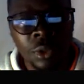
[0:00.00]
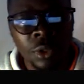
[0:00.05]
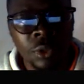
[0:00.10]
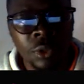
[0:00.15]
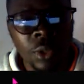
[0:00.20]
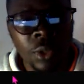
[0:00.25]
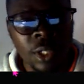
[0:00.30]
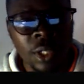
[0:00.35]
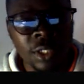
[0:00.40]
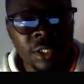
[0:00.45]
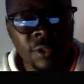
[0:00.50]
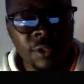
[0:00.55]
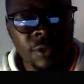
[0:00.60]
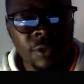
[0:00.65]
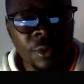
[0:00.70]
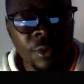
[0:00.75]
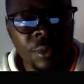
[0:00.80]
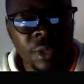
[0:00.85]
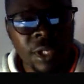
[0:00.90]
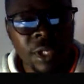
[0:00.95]
You can see
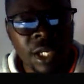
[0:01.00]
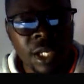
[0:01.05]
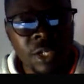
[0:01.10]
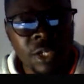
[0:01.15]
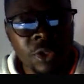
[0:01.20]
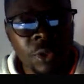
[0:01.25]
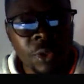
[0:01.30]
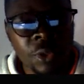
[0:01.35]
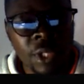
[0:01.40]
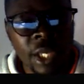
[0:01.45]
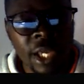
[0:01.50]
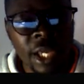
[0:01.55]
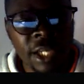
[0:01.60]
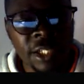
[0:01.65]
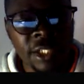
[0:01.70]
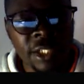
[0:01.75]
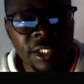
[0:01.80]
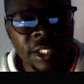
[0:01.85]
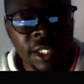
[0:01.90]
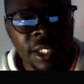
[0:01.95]
from here just showing
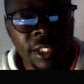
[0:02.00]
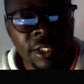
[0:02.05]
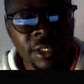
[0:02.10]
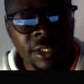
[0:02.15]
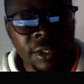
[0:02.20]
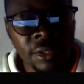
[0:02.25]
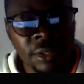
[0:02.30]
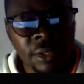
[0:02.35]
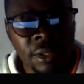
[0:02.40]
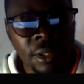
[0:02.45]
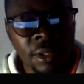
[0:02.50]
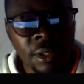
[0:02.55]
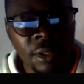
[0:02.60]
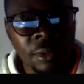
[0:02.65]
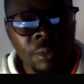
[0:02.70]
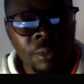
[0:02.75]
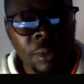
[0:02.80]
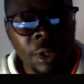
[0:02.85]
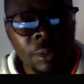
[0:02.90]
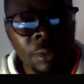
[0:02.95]
edit site,
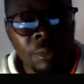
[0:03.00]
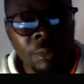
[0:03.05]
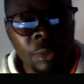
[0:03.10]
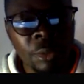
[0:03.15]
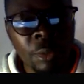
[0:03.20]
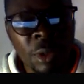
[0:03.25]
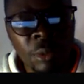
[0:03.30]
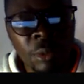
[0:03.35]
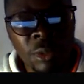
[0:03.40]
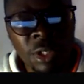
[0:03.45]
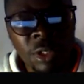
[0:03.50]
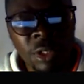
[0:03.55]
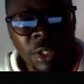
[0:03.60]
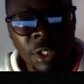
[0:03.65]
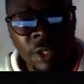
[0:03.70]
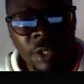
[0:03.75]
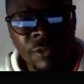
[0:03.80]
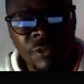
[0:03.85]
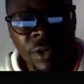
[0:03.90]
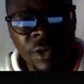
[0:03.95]
but probably
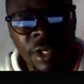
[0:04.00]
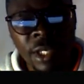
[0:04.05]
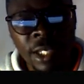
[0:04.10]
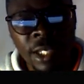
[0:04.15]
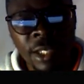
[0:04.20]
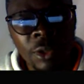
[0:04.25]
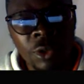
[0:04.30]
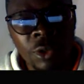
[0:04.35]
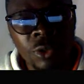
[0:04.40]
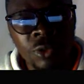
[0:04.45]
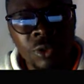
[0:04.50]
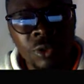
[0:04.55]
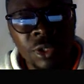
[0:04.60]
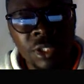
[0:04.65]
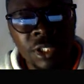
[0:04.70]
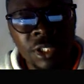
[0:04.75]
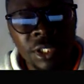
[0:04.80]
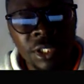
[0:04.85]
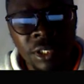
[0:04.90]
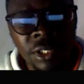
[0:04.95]
if I click onto
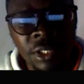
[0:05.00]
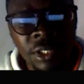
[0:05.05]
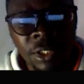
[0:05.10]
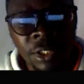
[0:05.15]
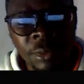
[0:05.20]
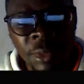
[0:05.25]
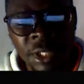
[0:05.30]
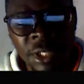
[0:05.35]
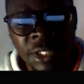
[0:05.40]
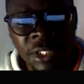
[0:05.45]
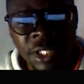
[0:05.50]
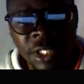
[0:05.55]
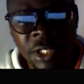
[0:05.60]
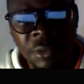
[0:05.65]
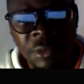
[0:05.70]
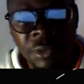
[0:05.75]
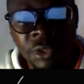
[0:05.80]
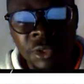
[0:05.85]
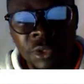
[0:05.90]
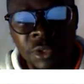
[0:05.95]
this, it might take
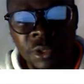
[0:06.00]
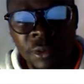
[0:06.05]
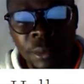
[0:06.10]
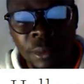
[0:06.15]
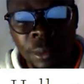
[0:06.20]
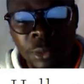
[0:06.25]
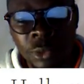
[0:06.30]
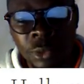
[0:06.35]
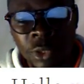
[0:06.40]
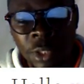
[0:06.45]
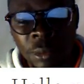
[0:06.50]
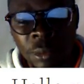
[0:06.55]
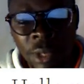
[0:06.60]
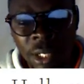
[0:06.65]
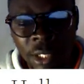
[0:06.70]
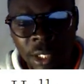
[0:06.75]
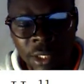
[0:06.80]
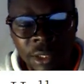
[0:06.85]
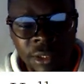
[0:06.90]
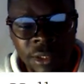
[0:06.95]
me to the
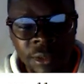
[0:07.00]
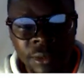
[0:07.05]
back end.